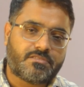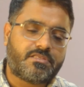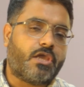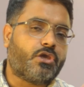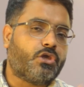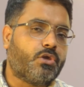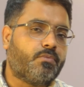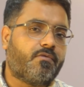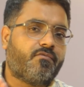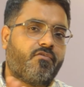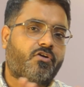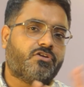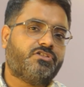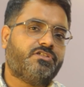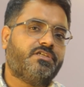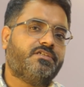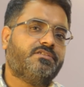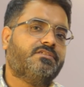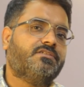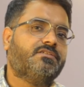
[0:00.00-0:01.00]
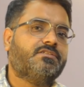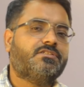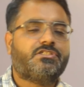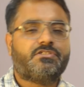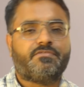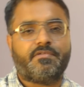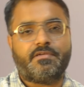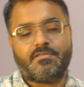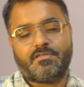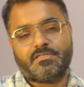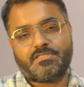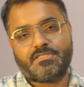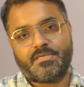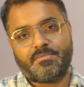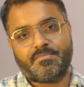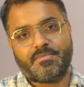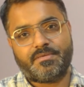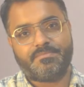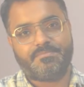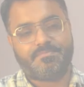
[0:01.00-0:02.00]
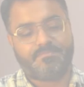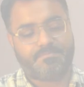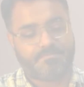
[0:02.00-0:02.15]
Thank you for watching. This is Shivendra Sharma.